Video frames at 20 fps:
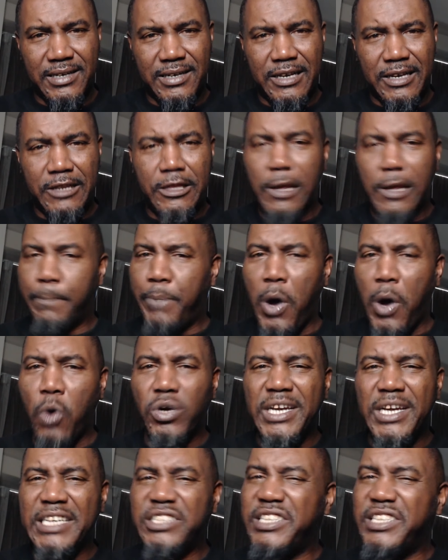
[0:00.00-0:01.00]
The
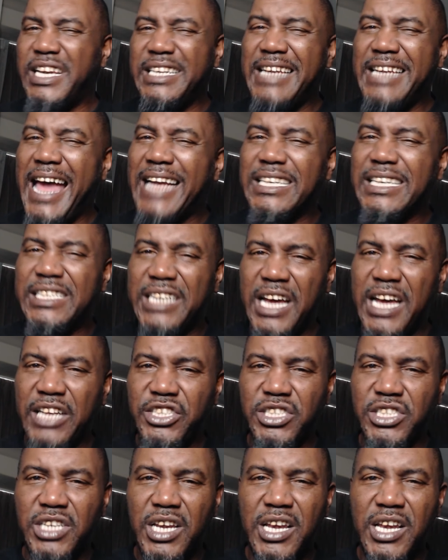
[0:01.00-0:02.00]
police did not touch
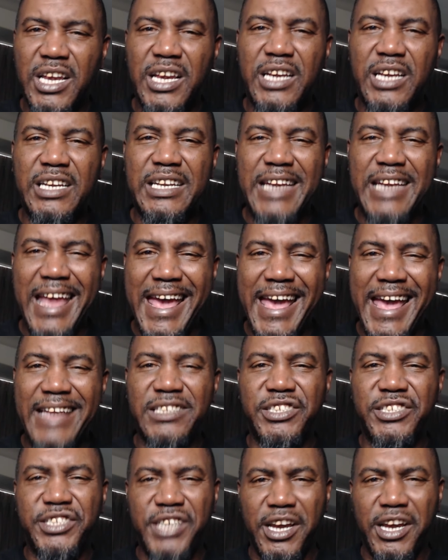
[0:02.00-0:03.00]
Nan's
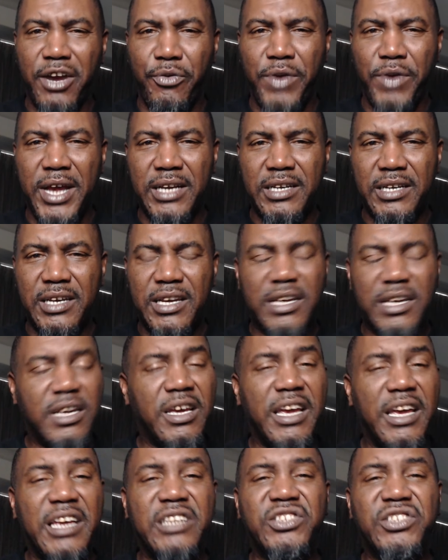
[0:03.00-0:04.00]
cigarette
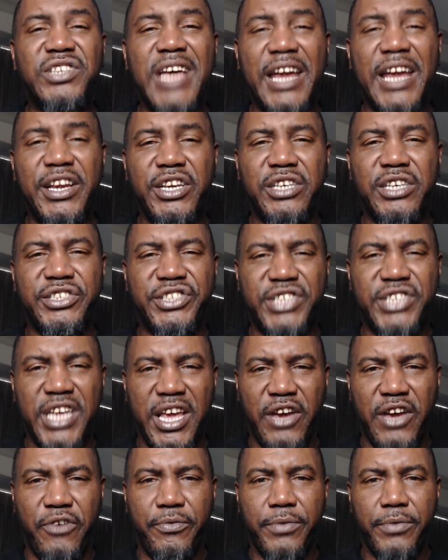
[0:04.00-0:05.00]
inside of your cell.
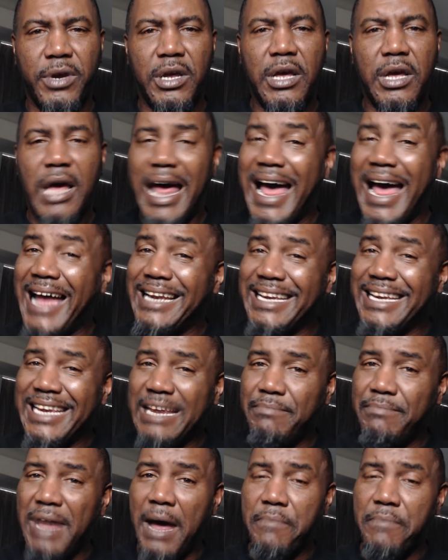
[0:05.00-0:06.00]
I need
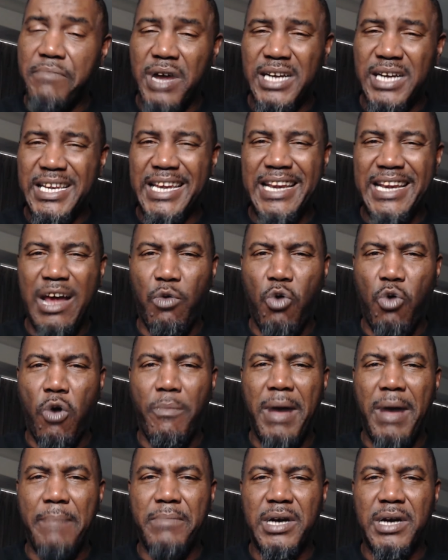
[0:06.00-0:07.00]
my money and I want my
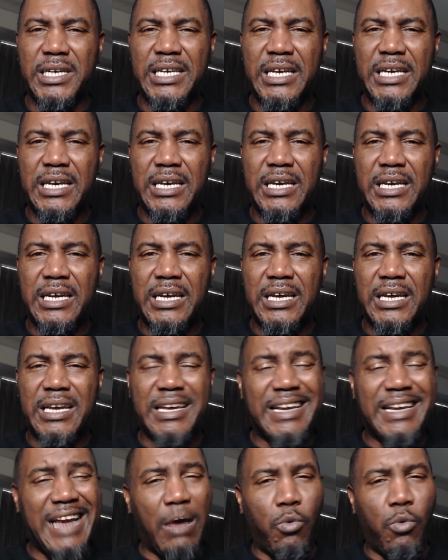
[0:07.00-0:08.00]
money
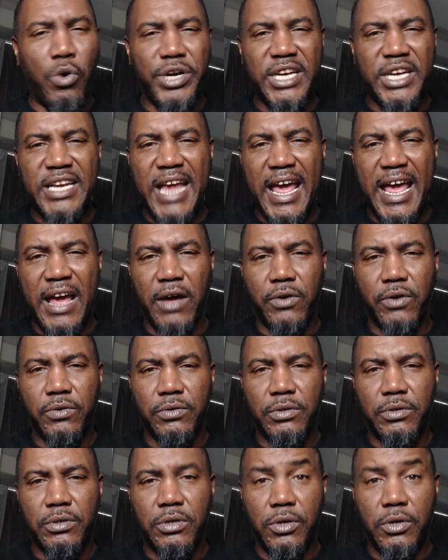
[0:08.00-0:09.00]
and I want it now.
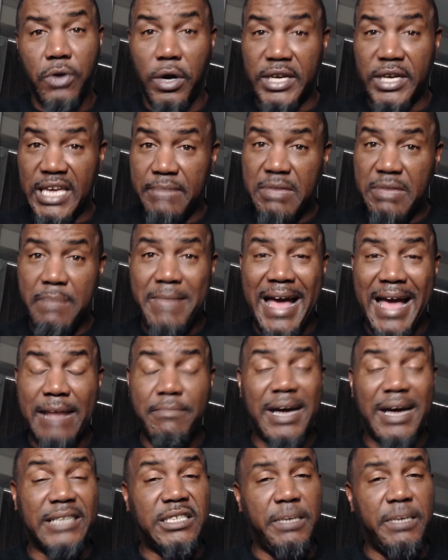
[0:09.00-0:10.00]
Or give me back my
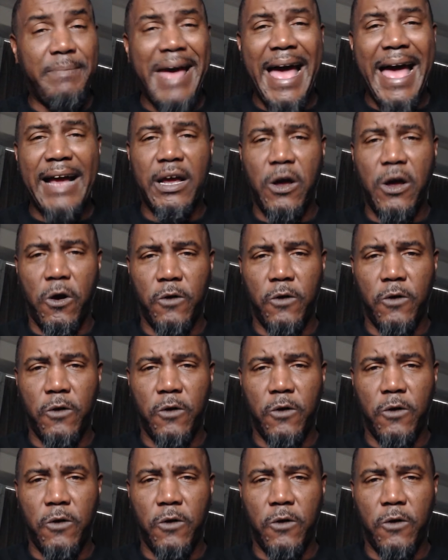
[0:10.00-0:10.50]
tobacco.